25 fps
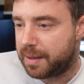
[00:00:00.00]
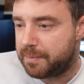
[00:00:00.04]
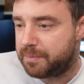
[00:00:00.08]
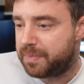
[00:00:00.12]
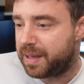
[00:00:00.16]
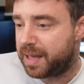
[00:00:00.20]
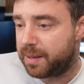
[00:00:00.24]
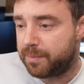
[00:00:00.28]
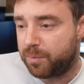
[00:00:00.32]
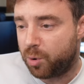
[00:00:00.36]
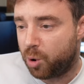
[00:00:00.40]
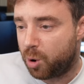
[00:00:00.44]
in
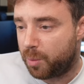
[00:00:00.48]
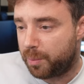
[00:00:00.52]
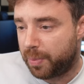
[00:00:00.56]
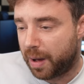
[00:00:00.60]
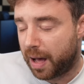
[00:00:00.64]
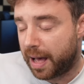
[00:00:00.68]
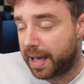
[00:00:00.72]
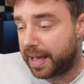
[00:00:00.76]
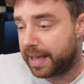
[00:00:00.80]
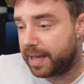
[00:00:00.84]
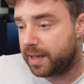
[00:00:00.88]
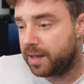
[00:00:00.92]
being bought
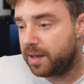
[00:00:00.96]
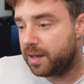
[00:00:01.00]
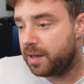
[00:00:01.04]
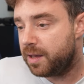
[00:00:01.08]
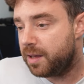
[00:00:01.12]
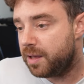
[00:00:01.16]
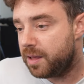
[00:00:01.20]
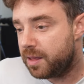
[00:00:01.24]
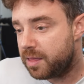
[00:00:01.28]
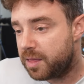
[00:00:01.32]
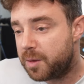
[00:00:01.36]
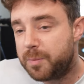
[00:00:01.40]
by
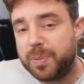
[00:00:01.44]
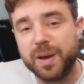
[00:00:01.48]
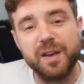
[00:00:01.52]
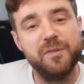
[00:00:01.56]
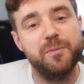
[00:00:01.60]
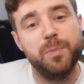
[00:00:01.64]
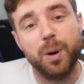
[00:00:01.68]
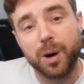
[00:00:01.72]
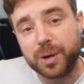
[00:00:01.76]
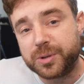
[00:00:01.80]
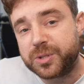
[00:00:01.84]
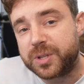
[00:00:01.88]
the
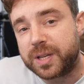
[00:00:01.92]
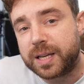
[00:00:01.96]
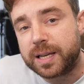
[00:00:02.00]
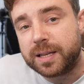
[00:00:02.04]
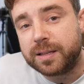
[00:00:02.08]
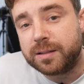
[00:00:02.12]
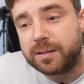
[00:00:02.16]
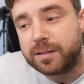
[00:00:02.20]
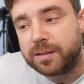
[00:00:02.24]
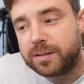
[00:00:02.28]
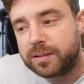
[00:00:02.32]
Piff Posse?